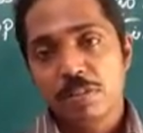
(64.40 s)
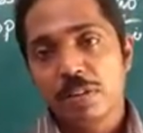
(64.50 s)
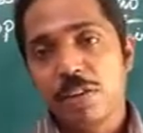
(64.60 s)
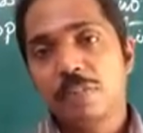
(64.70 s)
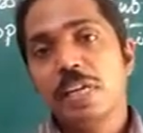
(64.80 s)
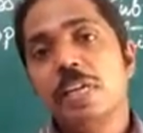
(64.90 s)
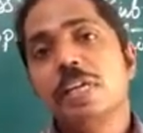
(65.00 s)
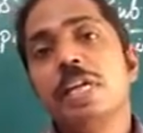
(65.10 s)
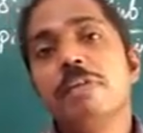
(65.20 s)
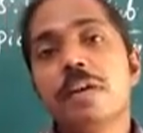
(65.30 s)
when
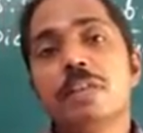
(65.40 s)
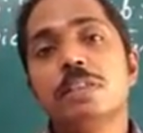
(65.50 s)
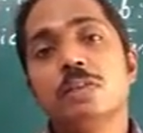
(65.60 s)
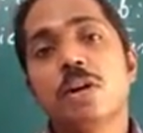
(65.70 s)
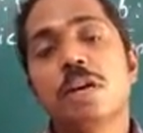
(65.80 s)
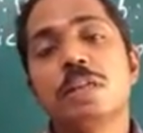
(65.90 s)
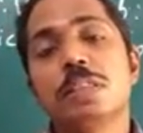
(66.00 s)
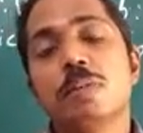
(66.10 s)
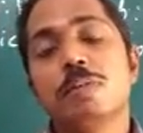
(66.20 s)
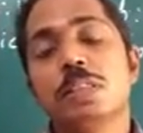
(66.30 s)
we even
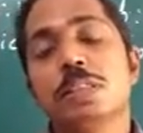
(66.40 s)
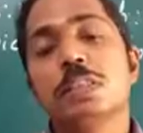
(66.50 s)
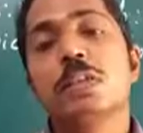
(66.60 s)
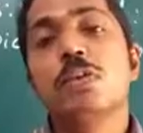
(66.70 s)
suppose